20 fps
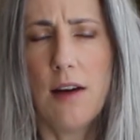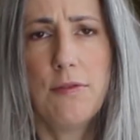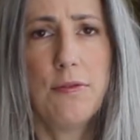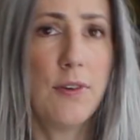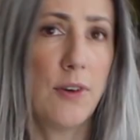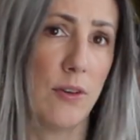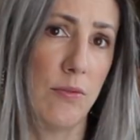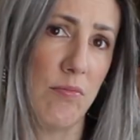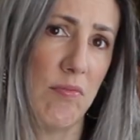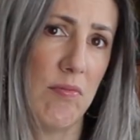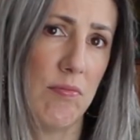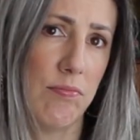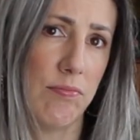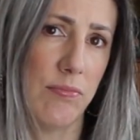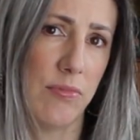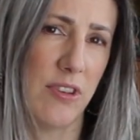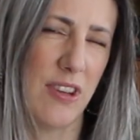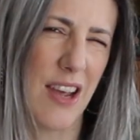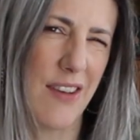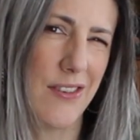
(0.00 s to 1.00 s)
For
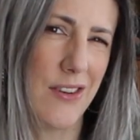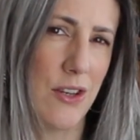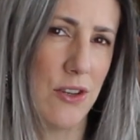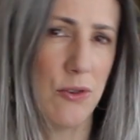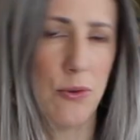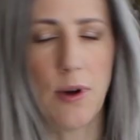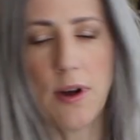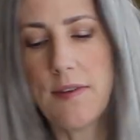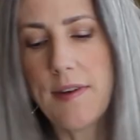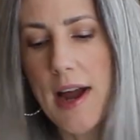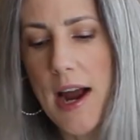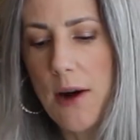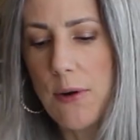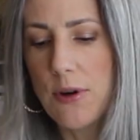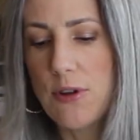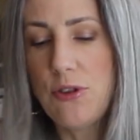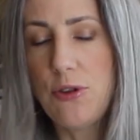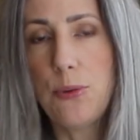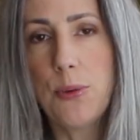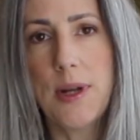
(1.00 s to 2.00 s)
7 to 12
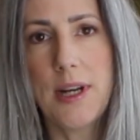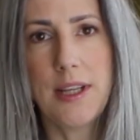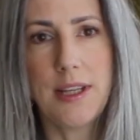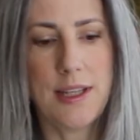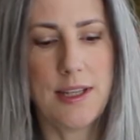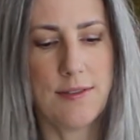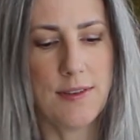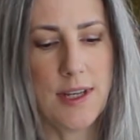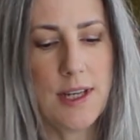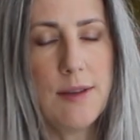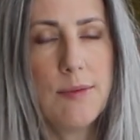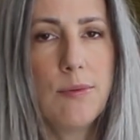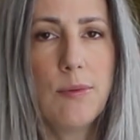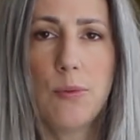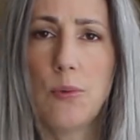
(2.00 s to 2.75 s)
hours you want to leave it.